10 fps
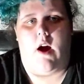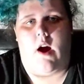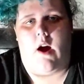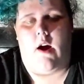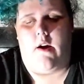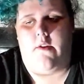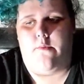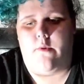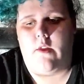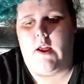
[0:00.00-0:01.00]

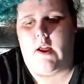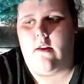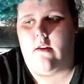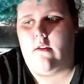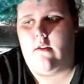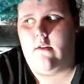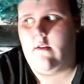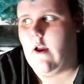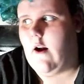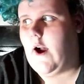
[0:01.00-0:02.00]
It's really,
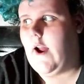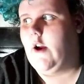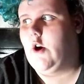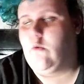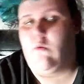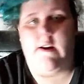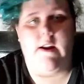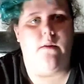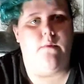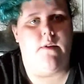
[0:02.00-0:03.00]
yeah, I
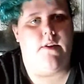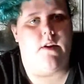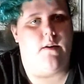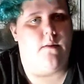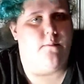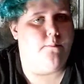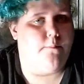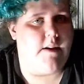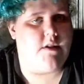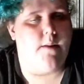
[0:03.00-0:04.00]
agree with
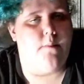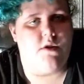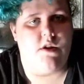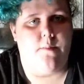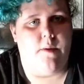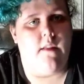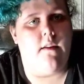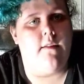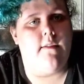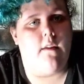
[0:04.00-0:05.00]
basically most of the
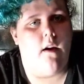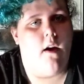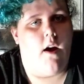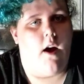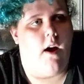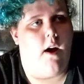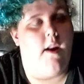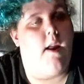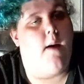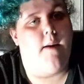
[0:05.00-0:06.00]
opinions.
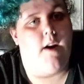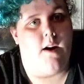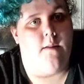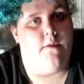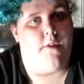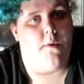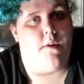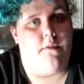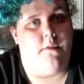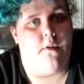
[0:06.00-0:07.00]
Not my grandma's though,
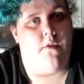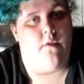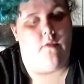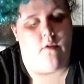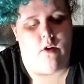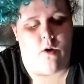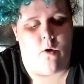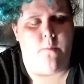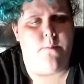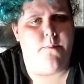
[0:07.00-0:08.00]
because hers is a
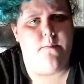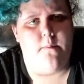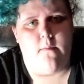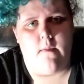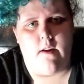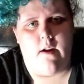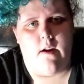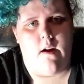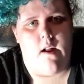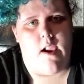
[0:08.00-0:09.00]
little
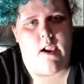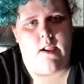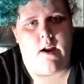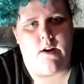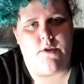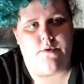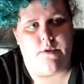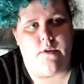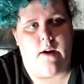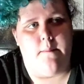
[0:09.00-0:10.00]
not
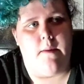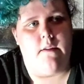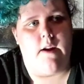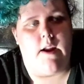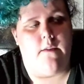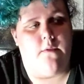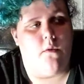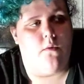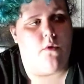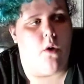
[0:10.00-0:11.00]
true. I mean, like, if
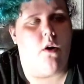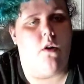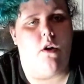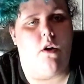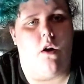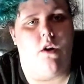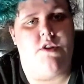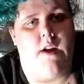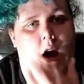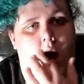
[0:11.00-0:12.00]
you don't go to
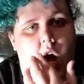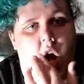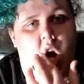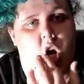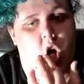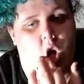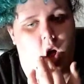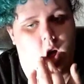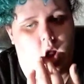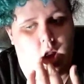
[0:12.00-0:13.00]
college, yeah, you're
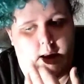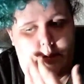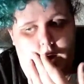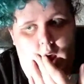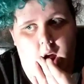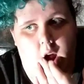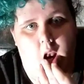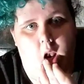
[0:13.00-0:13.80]
not gonna like be